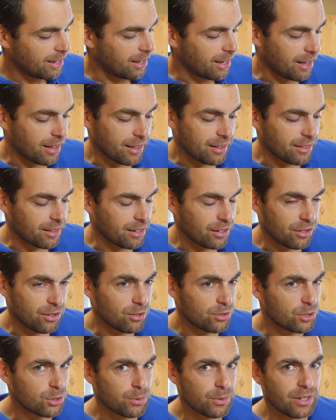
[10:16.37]
uh, the
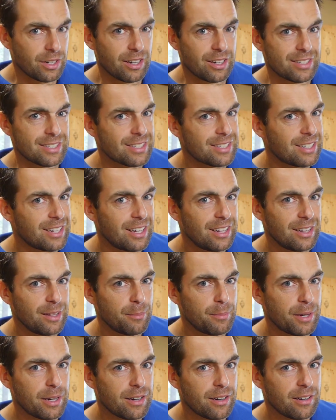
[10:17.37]
enclosure would have got slightly
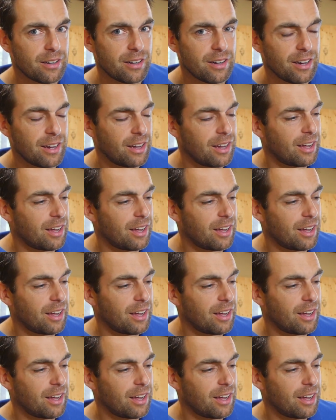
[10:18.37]
bigger,